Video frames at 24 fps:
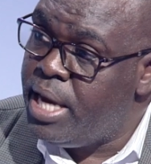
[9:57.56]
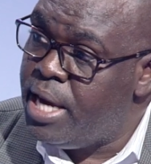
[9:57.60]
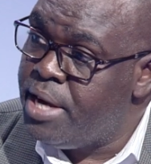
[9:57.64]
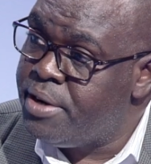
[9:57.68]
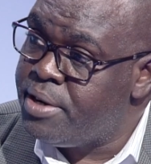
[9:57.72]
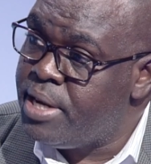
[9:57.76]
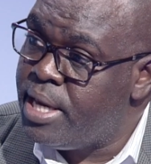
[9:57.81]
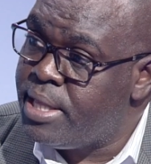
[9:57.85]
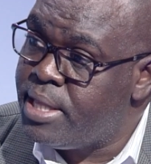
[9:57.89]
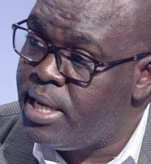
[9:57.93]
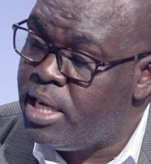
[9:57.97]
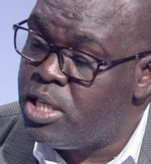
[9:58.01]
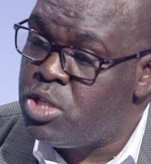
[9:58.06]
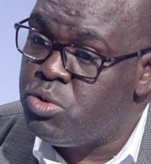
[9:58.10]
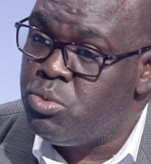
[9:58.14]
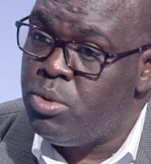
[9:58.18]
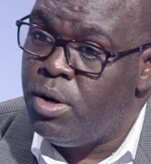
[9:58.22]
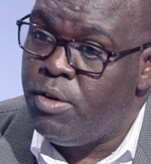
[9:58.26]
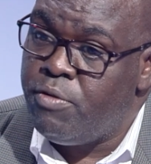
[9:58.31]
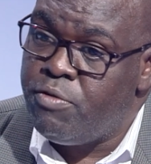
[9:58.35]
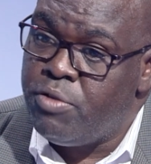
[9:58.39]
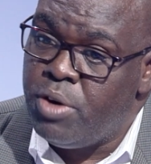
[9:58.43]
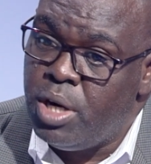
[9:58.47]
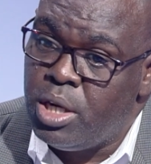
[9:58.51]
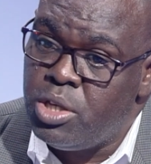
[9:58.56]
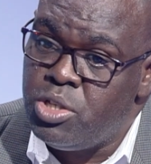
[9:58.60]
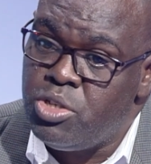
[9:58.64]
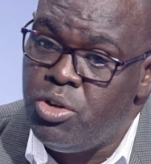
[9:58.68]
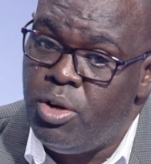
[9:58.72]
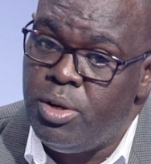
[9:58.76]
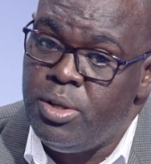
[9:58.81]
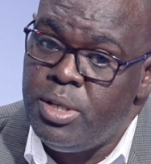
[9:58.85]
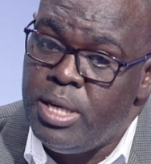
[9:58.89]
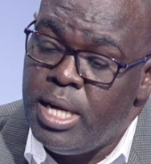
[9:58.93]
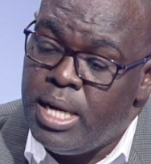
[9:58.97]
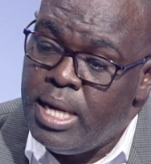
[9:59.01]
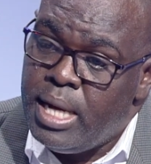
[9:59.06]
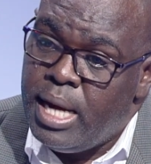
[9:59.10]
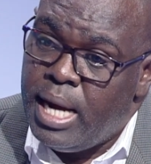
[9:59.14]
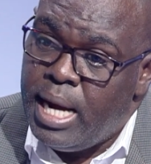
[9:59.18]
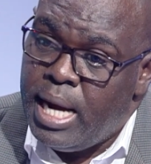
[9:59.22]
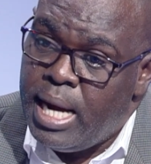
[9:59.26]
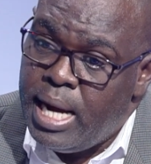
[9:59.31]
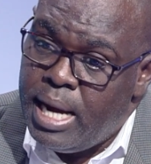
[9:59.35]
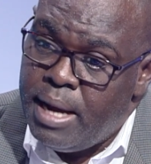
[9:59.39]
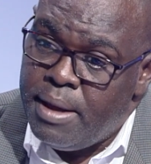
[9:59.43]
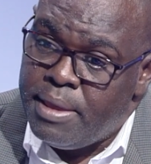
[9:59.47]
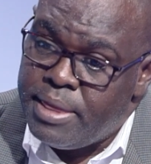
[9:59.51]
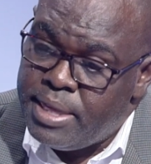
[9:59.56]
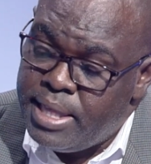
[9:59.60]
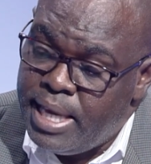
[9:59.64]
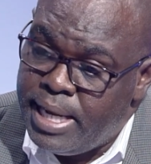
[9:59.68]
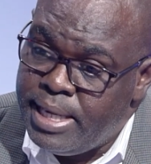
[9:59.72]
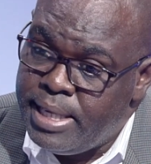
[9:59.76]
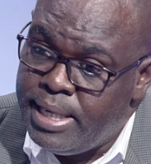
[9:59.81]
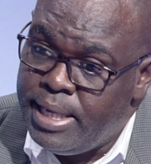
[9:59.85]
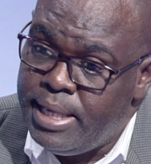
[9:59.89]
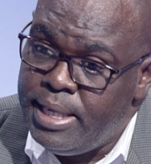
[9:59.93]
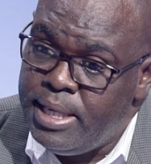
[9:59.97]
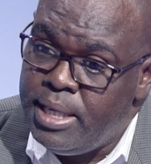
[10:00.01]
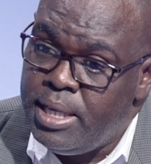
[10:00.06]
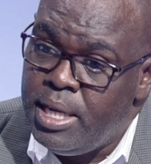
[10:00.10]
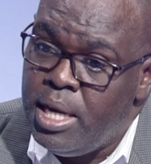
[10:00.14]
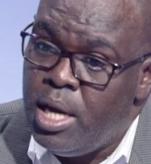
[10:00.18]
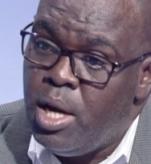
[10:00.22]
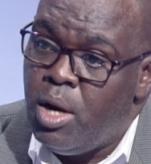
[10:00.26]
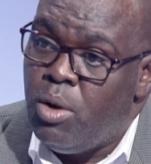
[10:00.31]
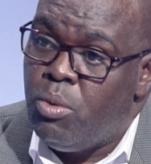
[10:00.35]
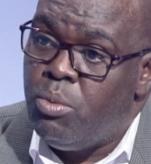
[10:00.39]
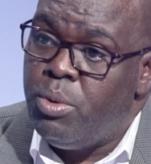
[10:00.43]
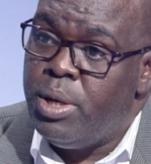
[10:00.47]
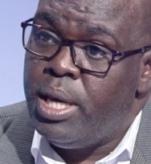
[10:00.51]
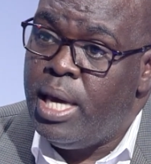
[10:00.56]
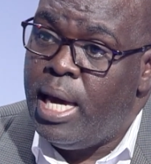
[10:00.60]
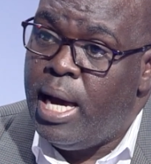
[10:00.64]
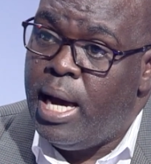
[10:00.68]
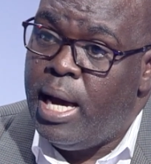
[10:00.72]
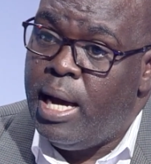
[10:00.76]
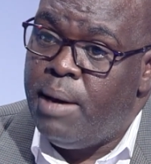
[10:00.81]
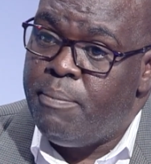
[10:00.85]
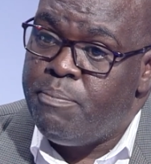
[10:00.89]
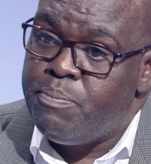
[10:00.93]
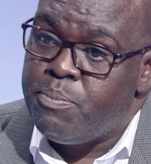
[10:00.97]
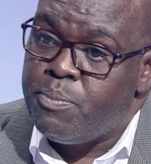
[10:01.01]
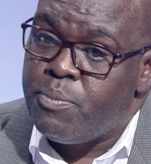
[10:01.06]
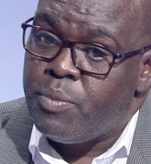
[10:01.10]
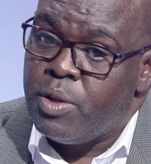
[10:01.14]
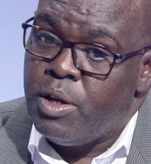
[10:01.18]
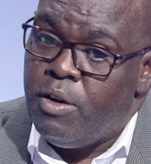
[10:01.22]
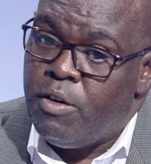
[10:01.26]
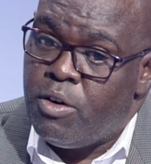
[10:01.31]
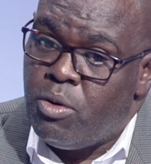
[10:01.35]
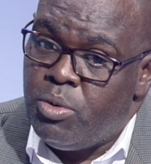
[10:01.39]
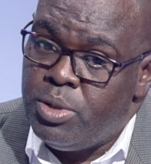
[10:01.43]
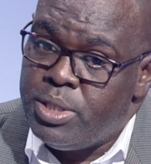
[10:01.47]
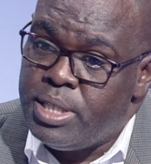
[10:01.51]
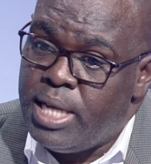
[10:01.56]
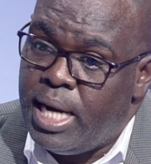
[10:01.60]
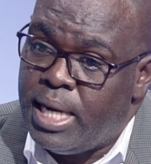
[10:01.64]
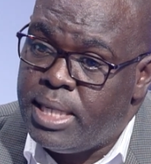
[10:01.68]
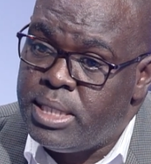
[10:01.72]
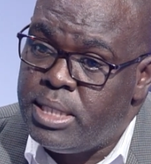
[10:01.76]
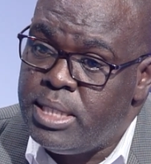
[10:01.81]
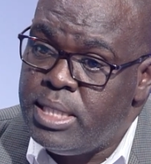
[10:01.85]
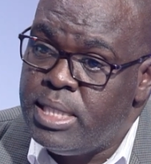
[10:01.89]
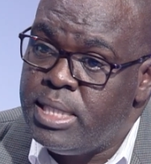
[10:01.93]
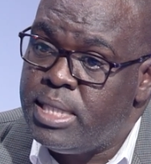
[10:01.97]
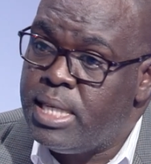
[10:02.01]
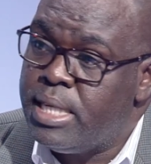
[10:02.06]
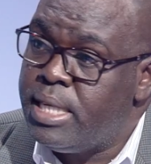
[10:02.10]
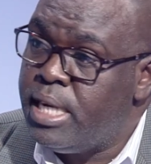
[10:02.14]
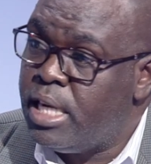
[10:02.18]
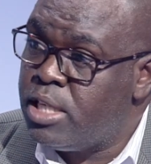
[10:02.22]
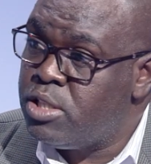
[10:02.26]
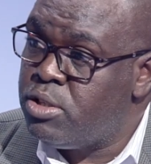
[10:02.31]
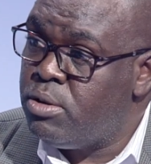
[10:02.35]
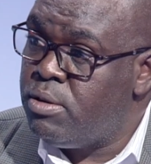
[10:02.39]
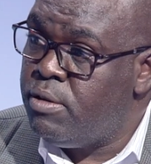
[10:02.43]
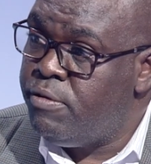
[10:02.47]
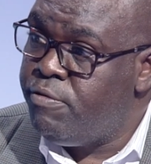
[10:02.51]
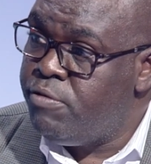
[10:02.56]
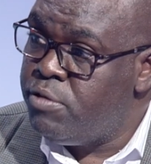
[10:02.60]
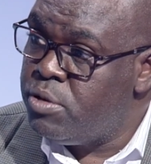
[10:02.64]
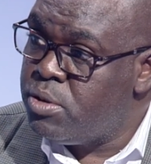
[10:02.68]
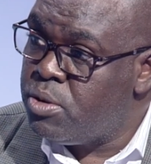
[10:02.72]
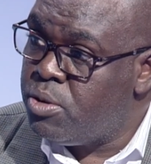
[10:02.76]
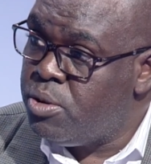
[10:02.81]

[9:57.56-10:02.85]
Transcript: area that we have worked on. Thirdly, we are conducting the National Food